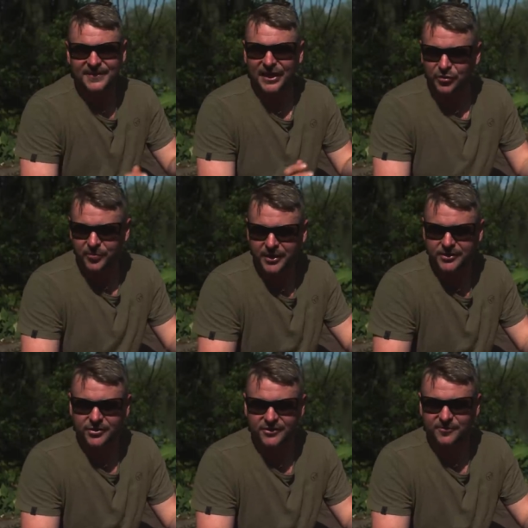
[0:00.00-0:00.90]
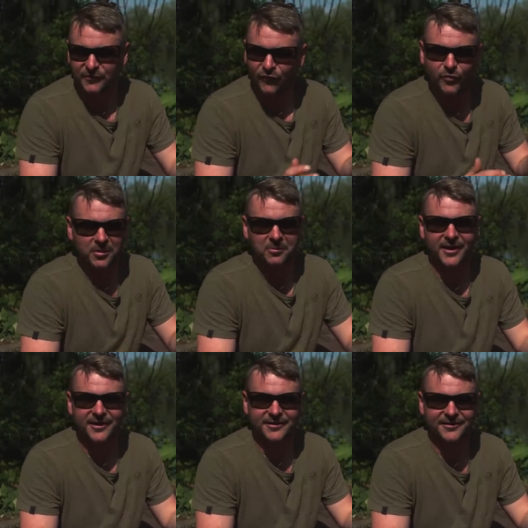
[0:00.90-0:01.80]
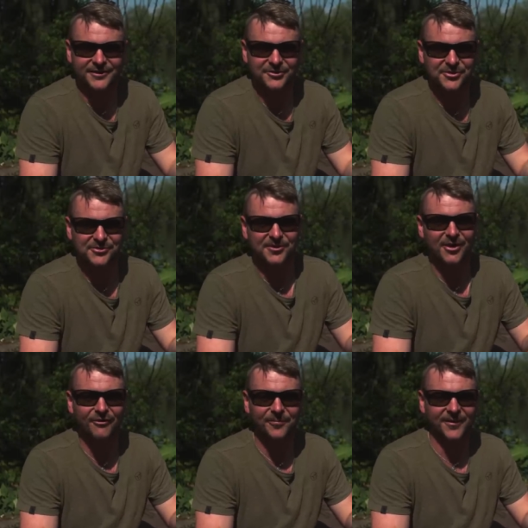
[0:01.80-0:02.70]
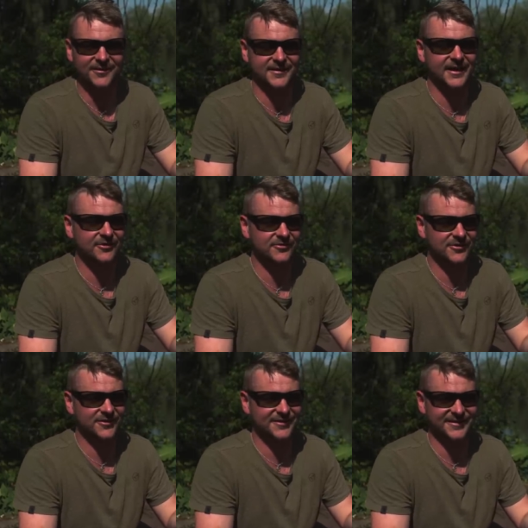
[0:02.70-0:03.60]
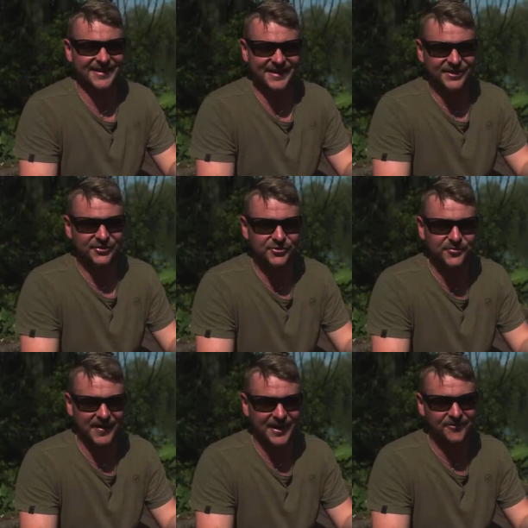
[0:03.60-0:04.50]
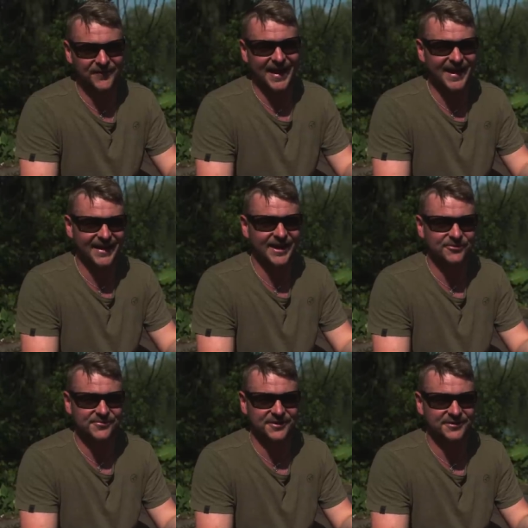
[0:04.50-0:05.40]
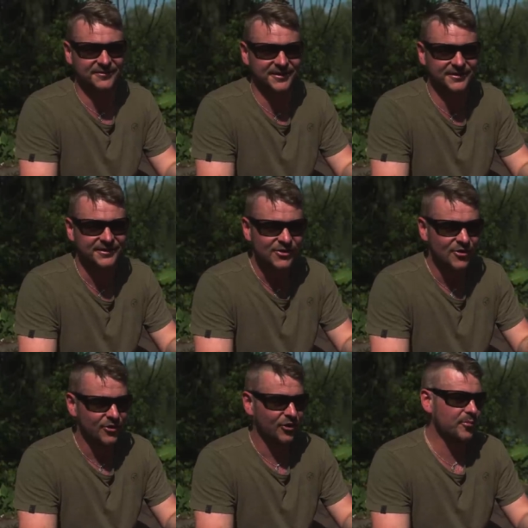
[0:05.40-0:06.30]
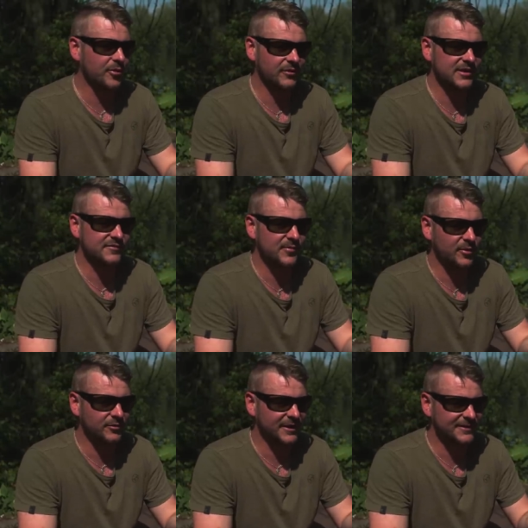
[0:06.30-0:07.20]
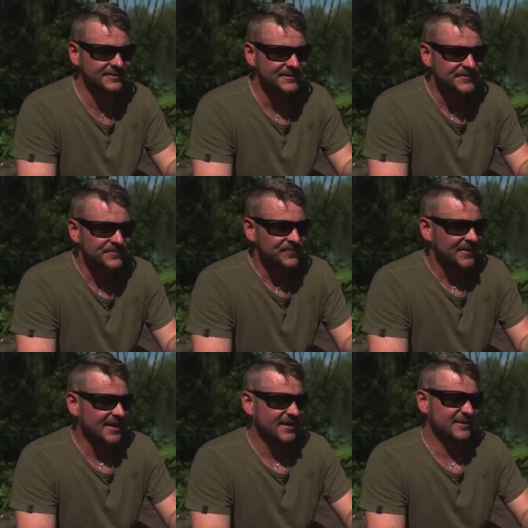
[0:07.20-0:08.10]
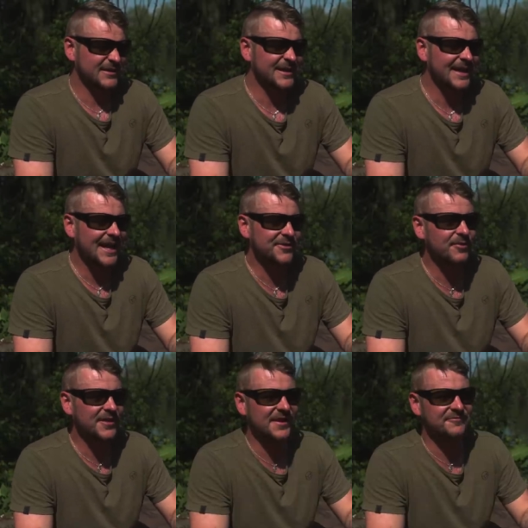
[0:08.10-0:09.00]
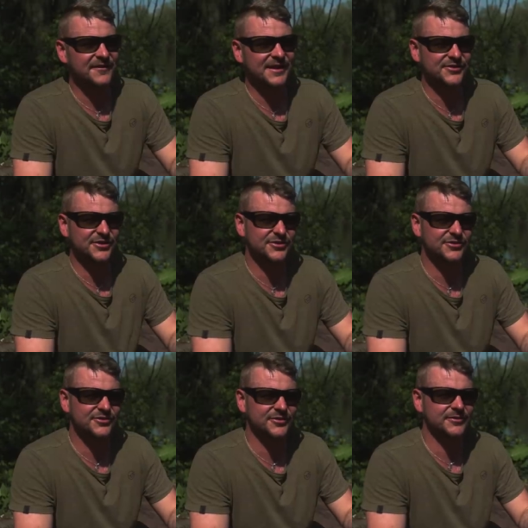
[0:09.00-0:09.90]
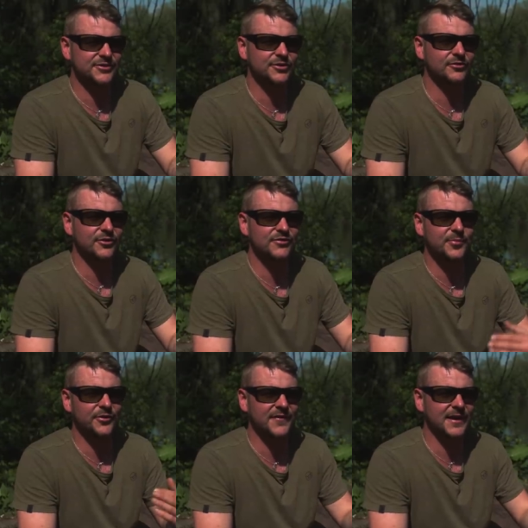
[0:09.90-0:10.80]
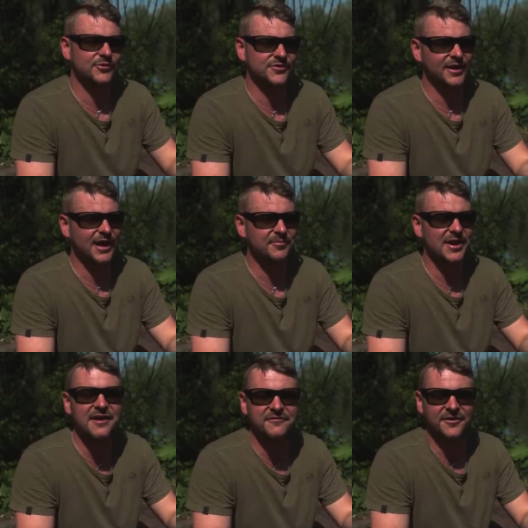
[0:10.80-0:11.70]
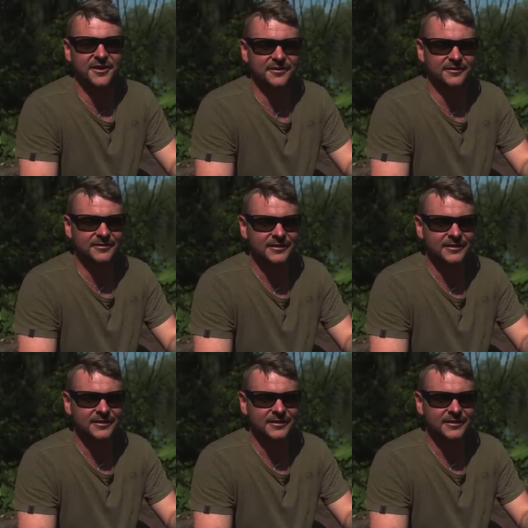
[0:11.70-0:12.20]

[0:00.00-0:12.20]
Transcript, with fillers: did the pictures before we weighed her, you know, because we got her up on scales, 62 pound, eight ounces, like unbelievable, like. it's one of them things that you just, although you're putting that much time and effort in,